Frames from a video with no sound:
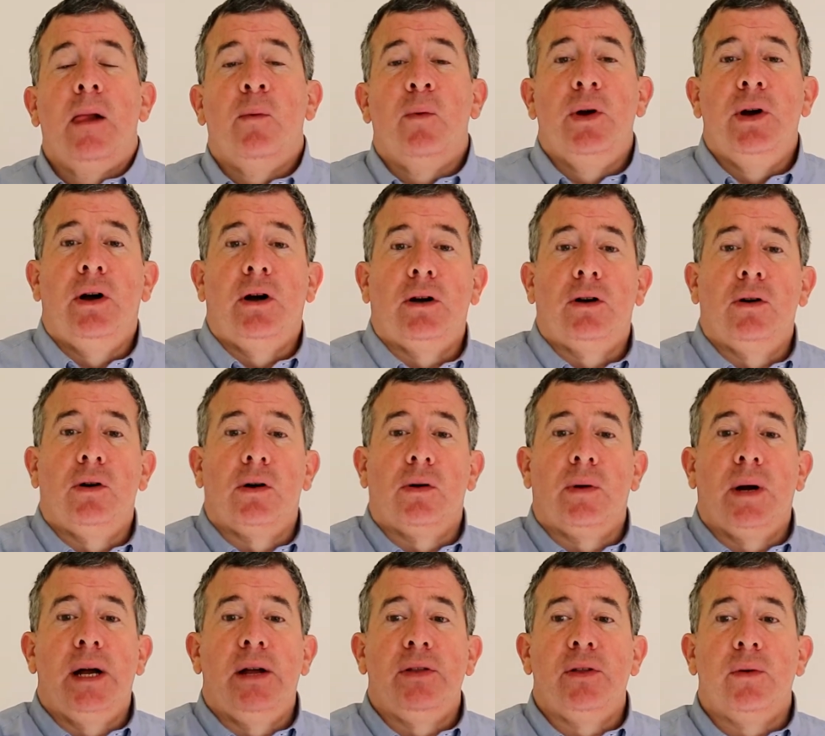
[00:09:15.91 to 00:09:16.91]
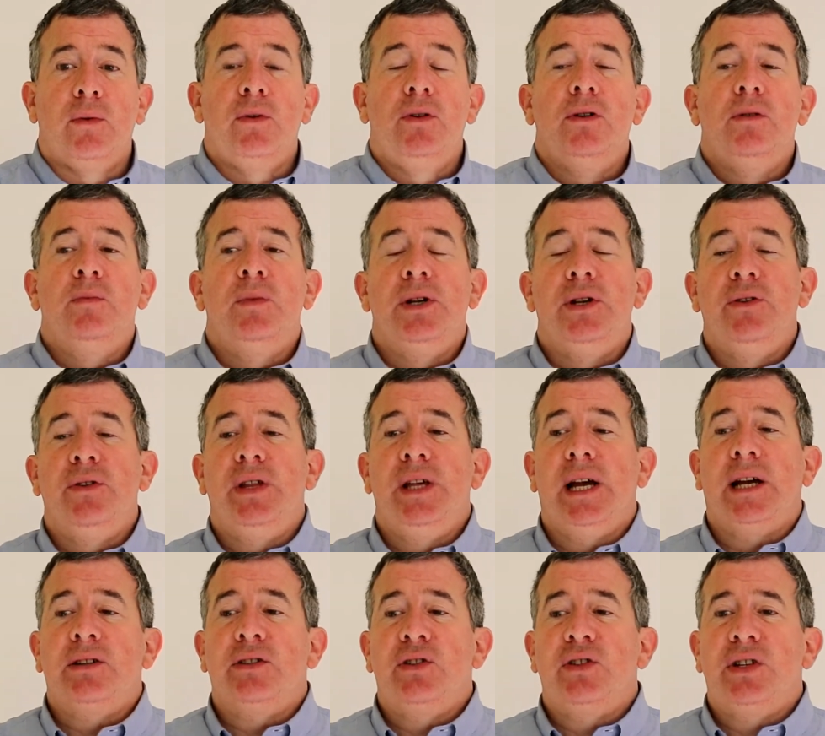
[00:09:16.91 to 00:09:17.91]
We all go around the room, we do
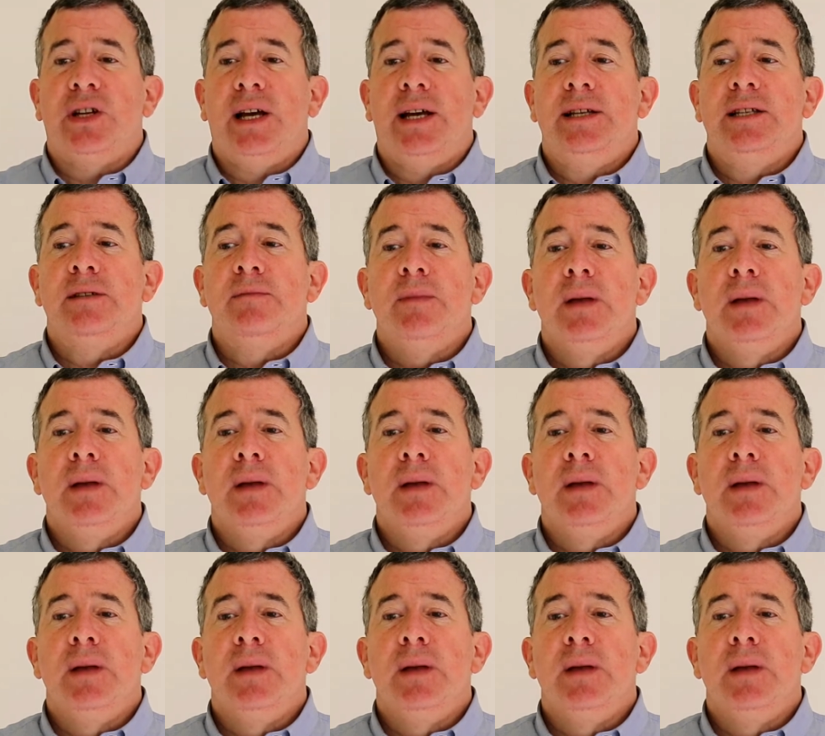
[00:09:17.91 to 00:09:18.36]
the exercise,